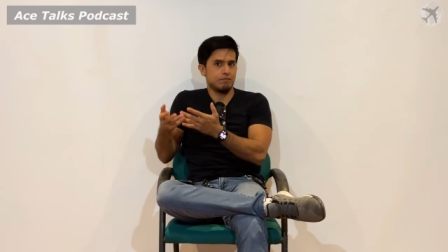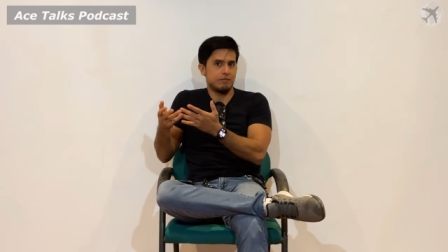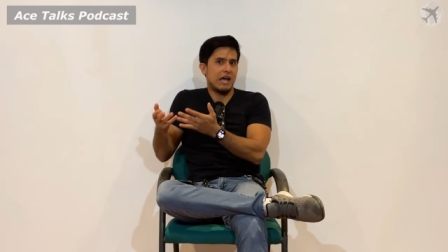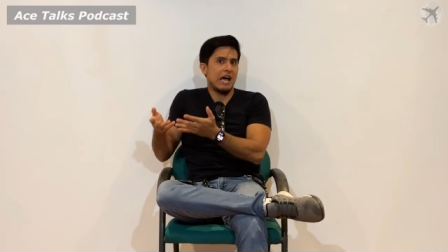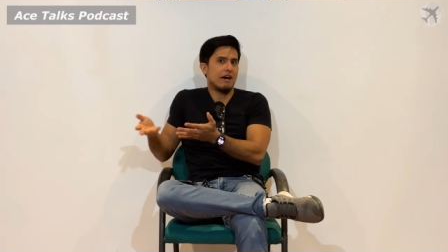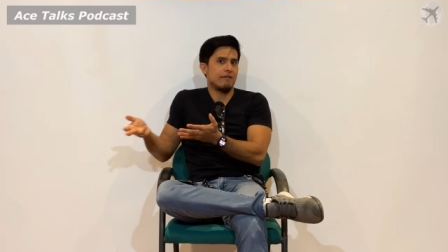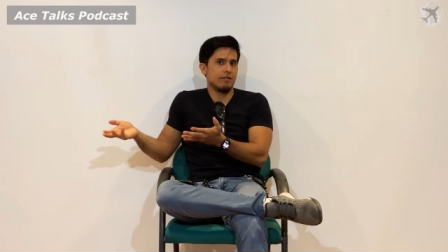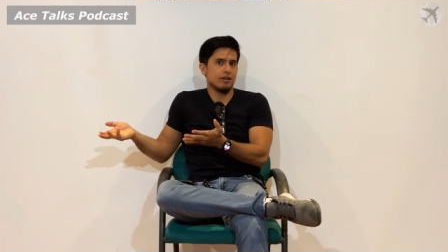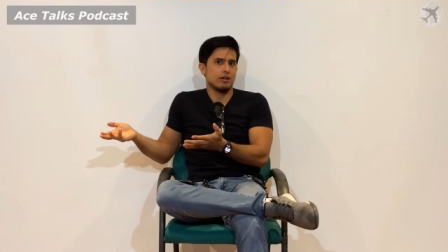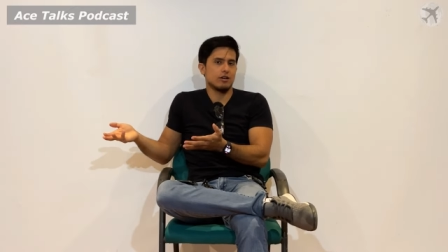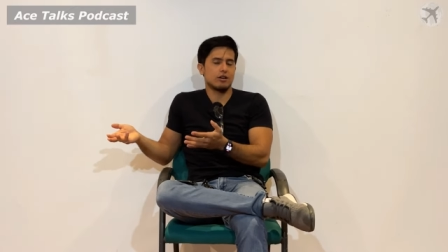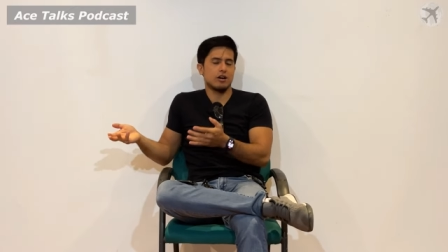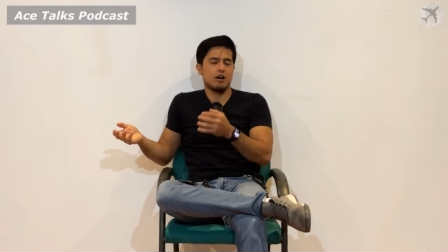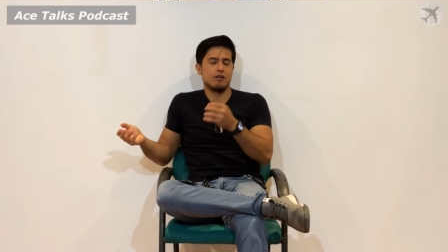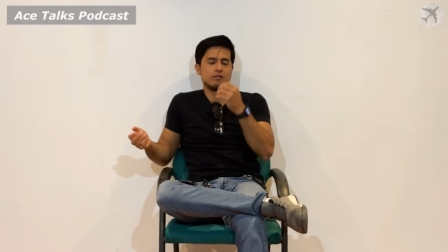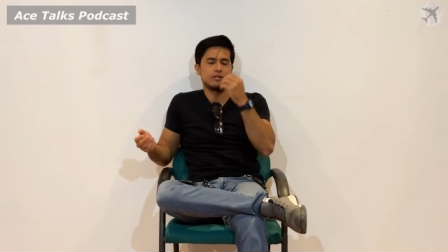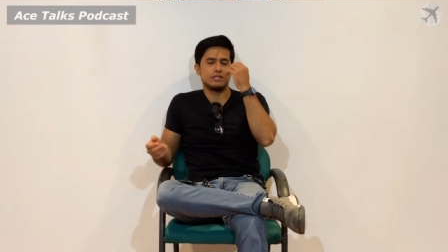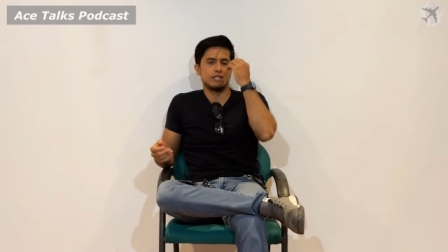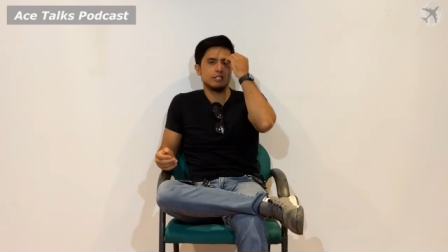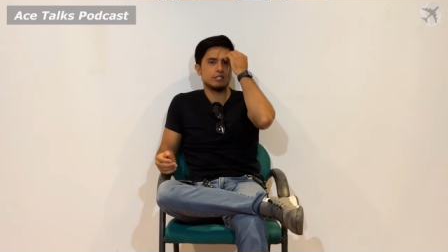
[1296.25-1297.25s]
having a
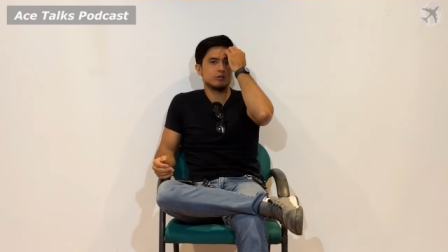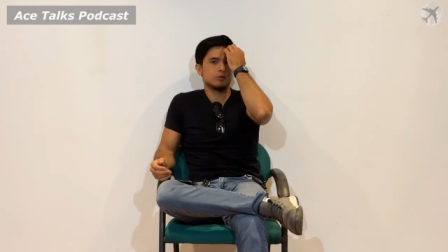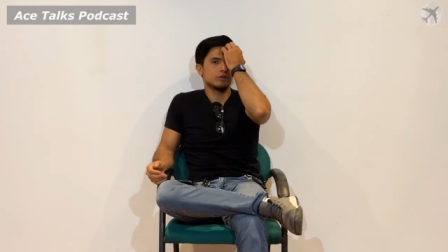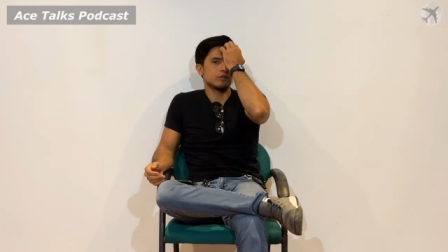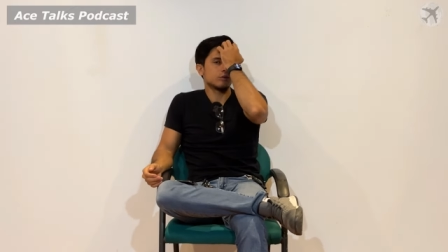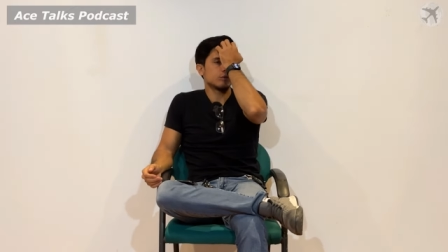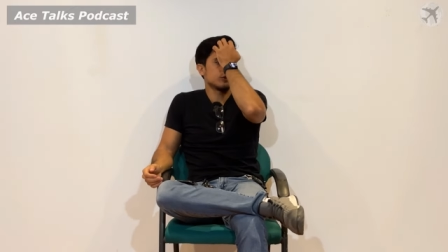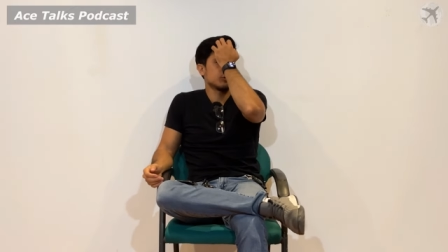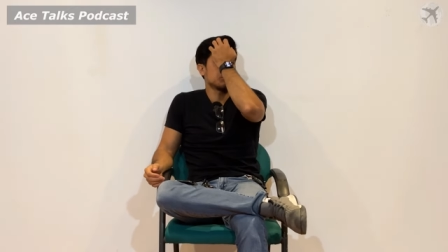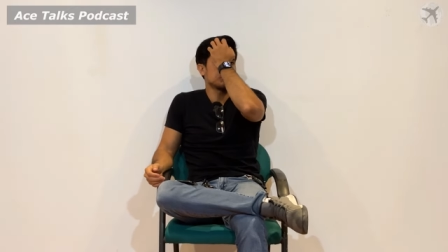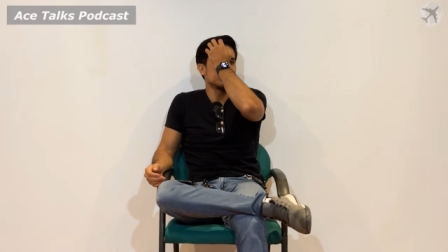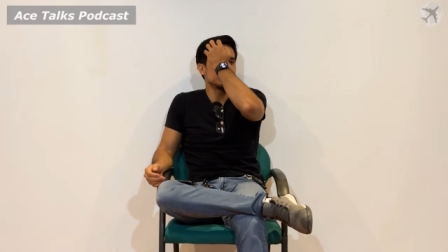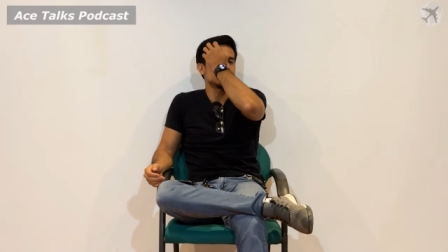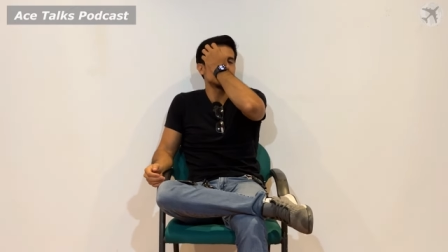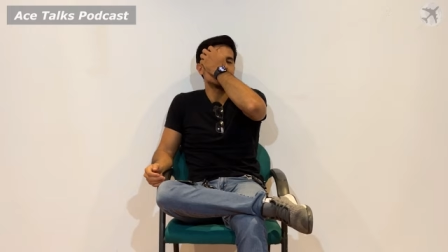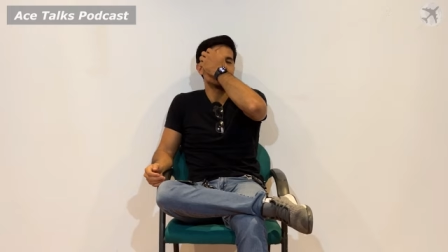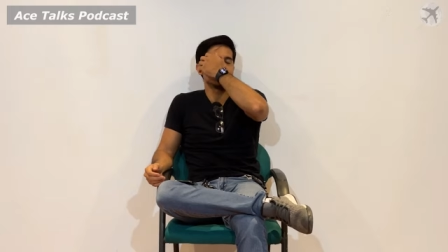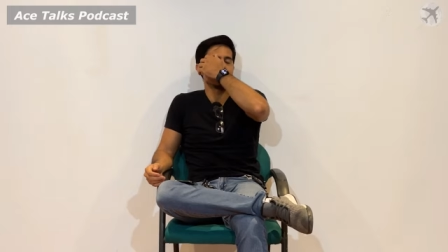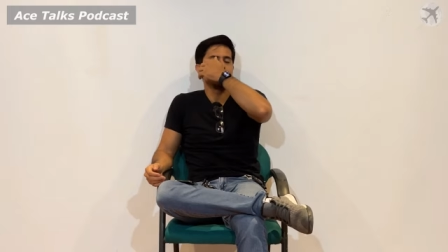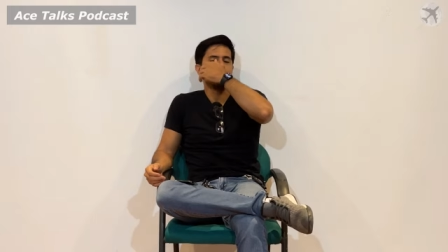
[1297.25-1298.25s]
conversation with the real
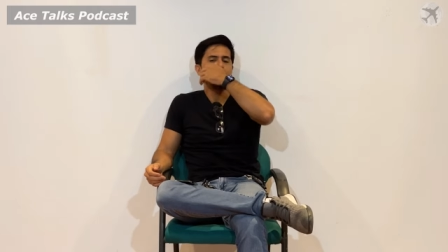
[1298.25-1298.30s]
person.